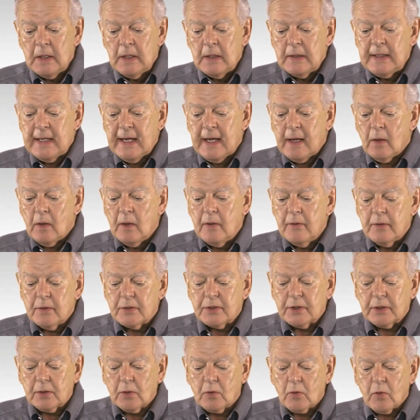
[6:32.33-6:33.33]
Now,
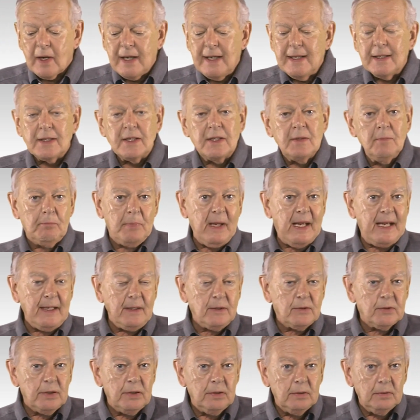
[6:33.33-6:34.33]
there's a great
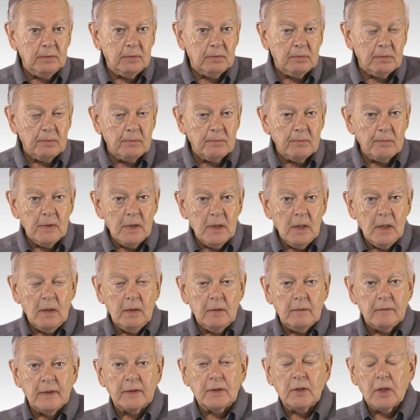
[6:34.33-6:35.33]
debate
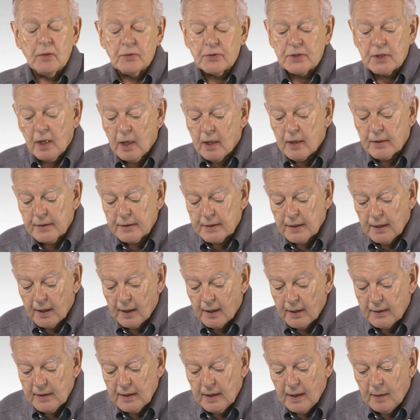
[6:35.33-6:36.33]
that goes on
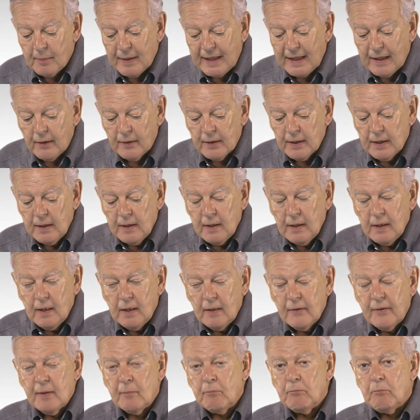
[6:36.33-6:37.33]
about
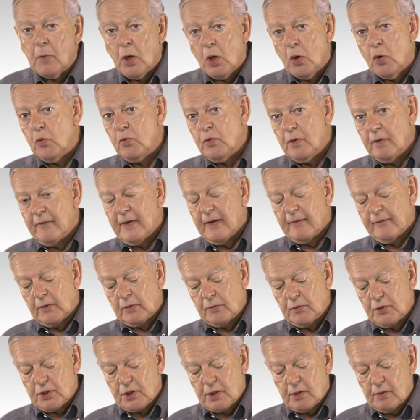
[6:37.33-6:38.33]
the mode of
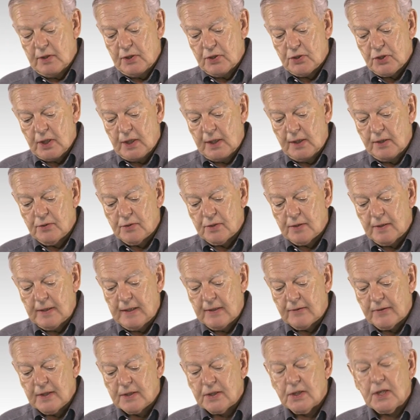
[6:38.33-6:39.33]
evolutionary change.
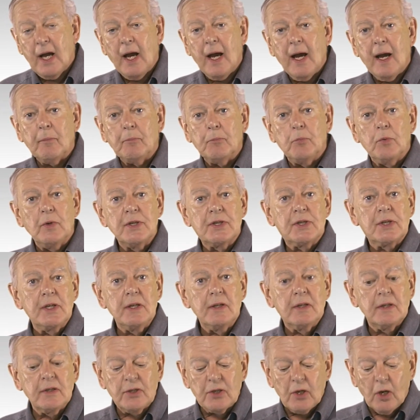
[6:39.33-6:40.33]
At the top, we see
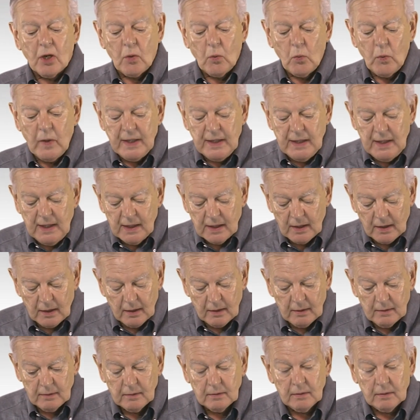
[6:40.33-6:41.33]
the Darwinian